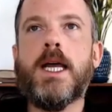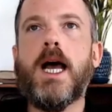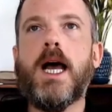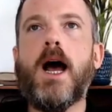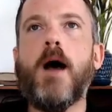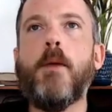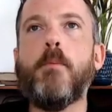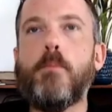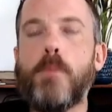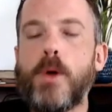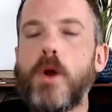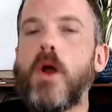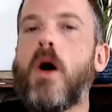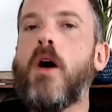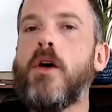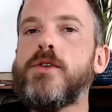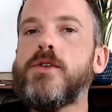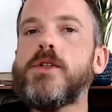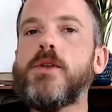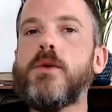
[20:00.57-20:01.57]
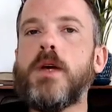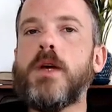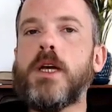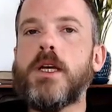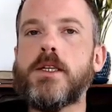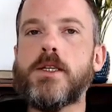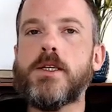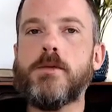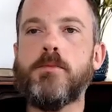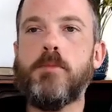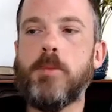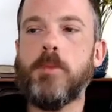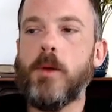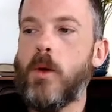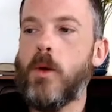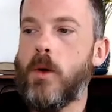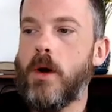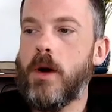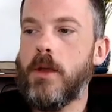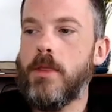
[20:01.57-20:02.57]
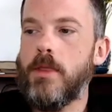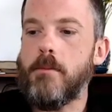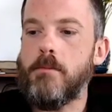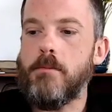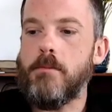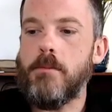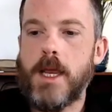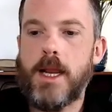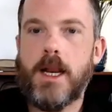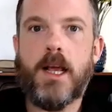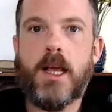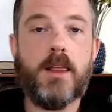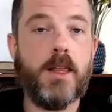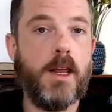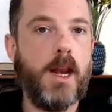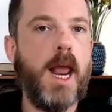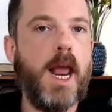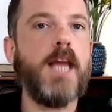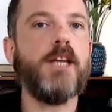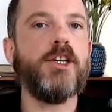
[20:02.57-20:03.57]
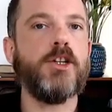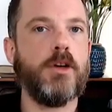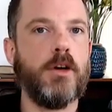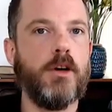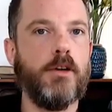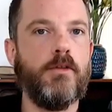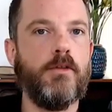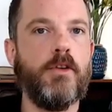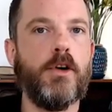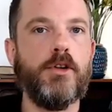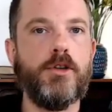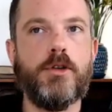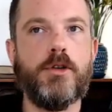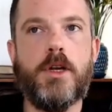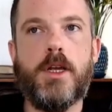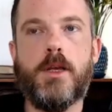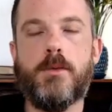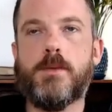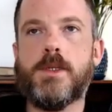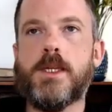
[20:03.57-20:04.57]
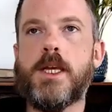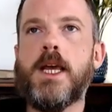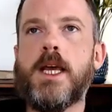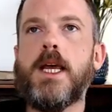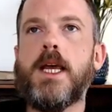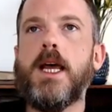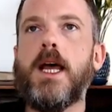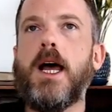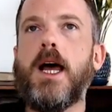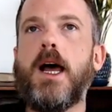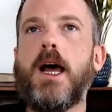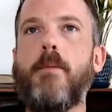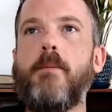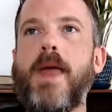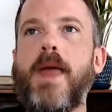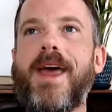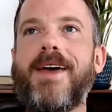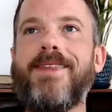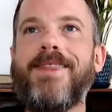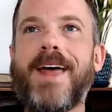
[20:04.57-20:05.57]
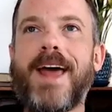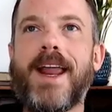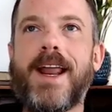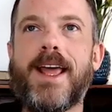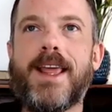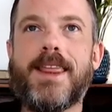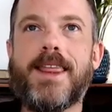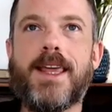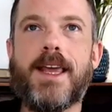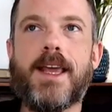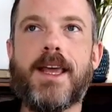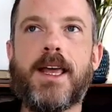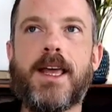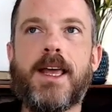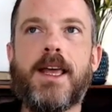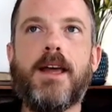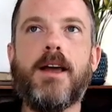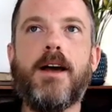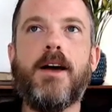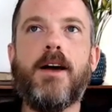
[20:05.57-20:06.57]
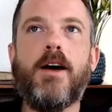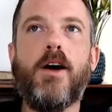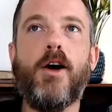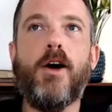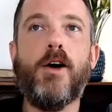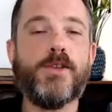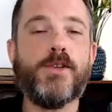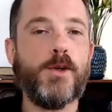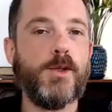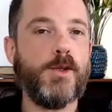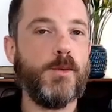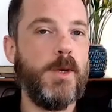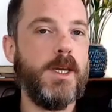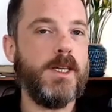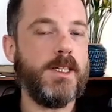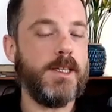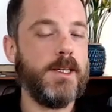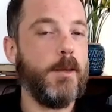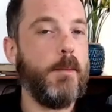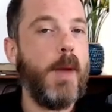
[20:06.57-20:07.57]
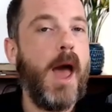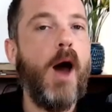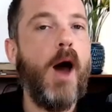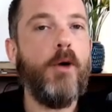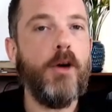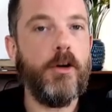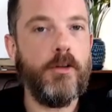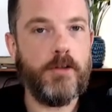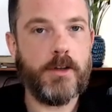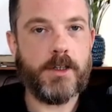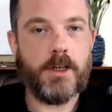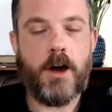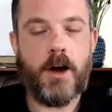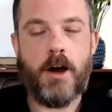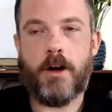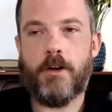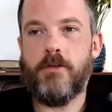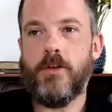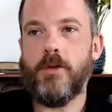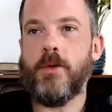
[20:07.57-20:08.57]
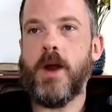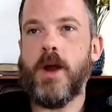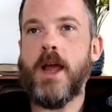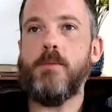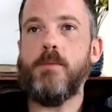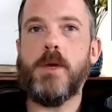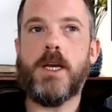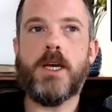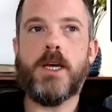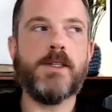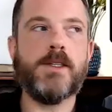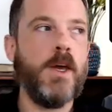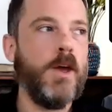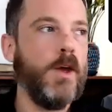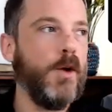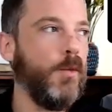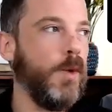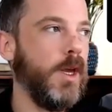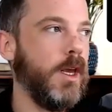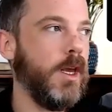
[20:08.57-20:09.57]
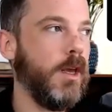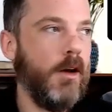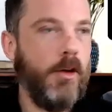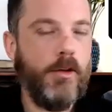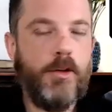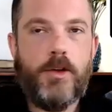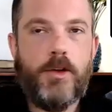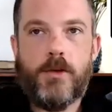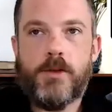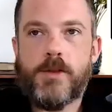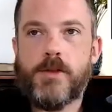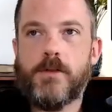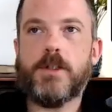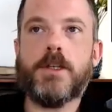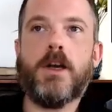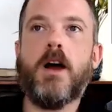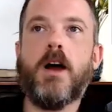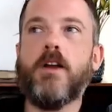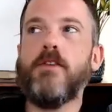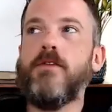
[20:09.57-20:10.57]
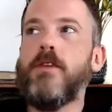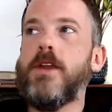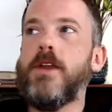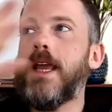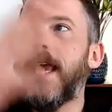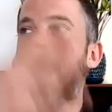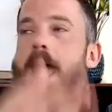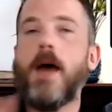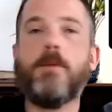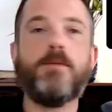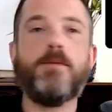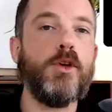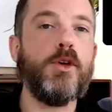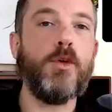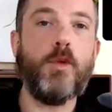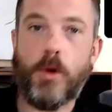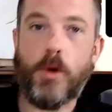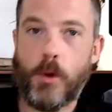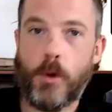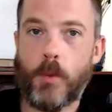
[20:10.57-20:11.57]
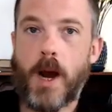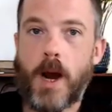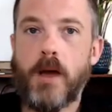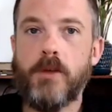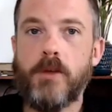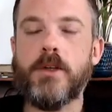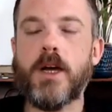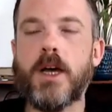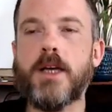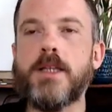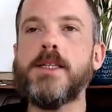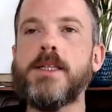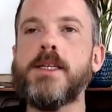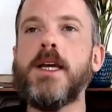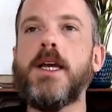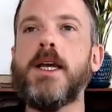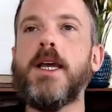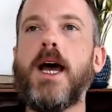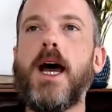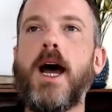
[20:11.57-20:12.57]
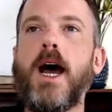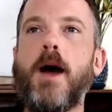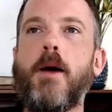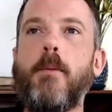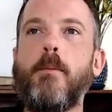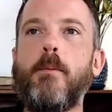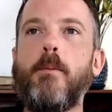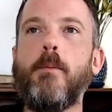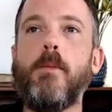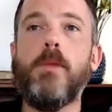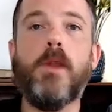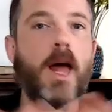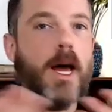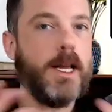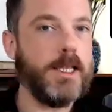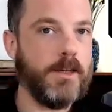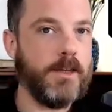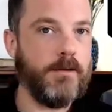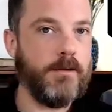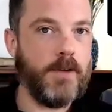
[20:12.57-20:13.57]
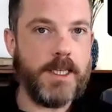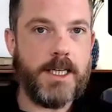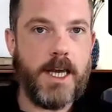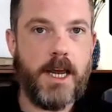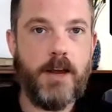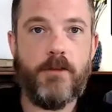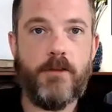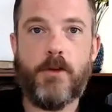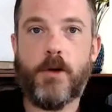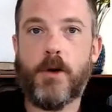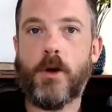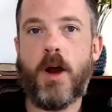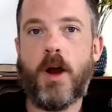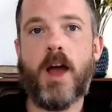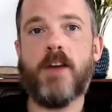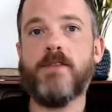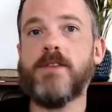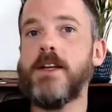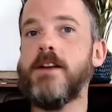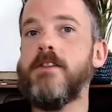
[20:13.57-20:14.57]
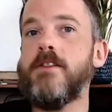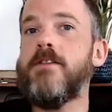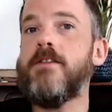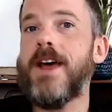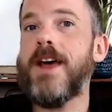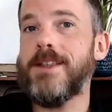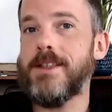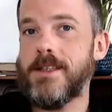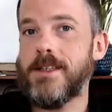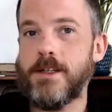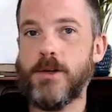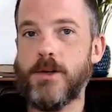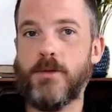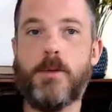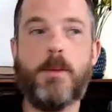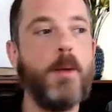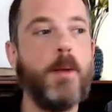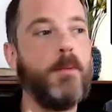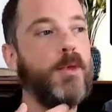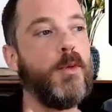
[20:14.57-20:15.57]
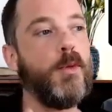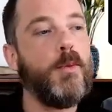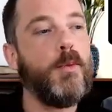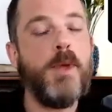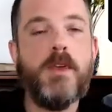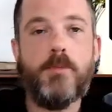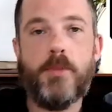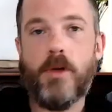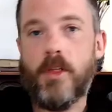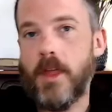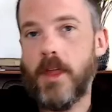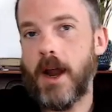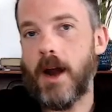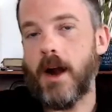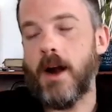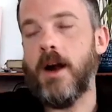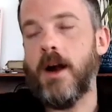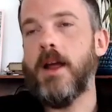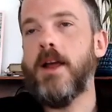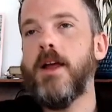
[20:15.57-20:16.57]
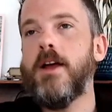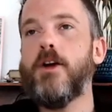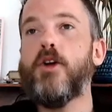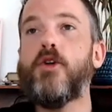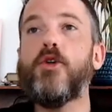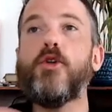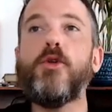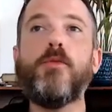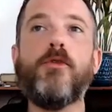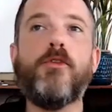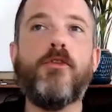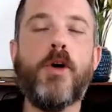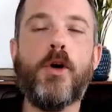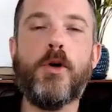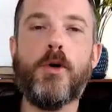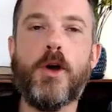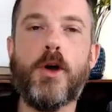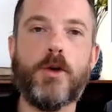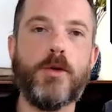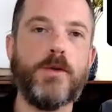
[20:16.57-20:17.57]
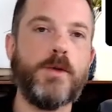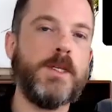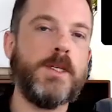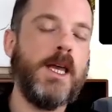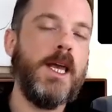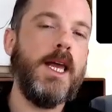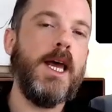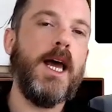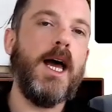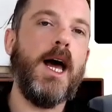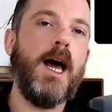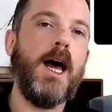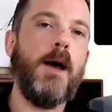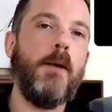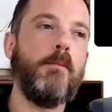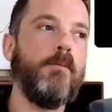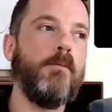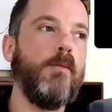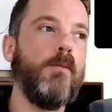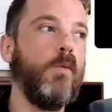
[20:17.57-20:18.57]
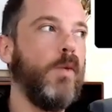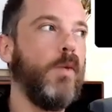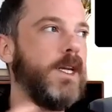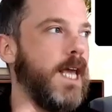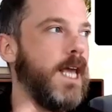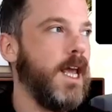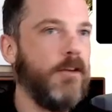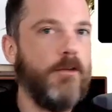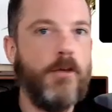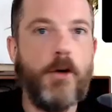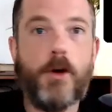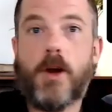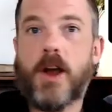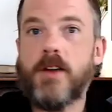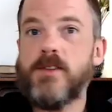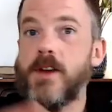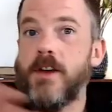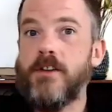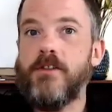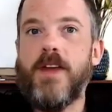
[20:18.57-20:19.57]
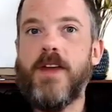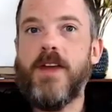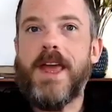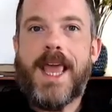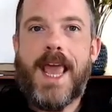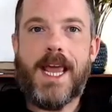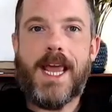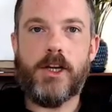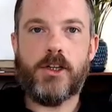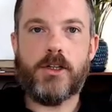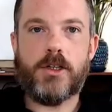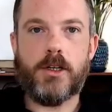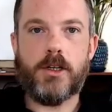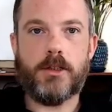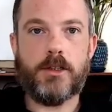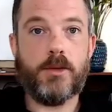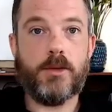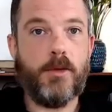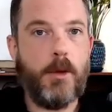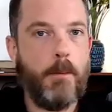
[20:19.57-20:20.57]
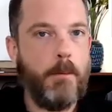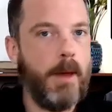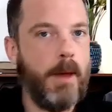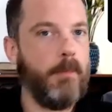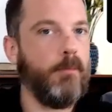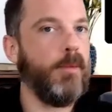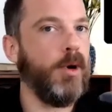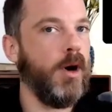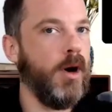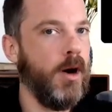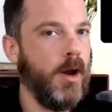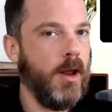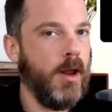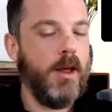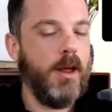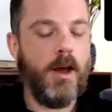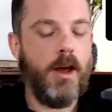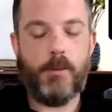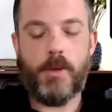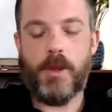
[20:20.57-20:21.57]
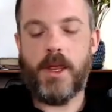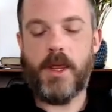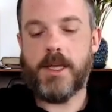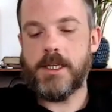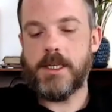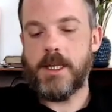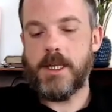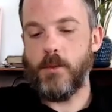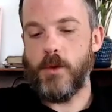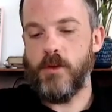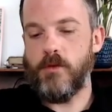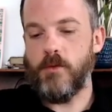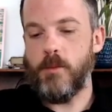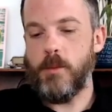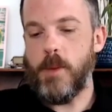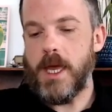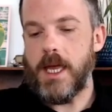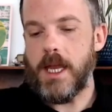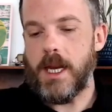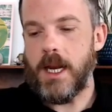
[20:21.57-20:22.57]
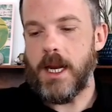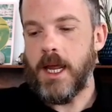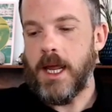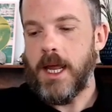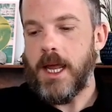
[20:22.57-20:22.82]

but also explore the meaning and the nature of her dreams. And that, I think, also speaks to the power of photography, right? Because we can all use photography to capture the world around us. Lots of us take photographs at events to remember the people there, group photos. We take photographs on vacation to remember a place that we've been.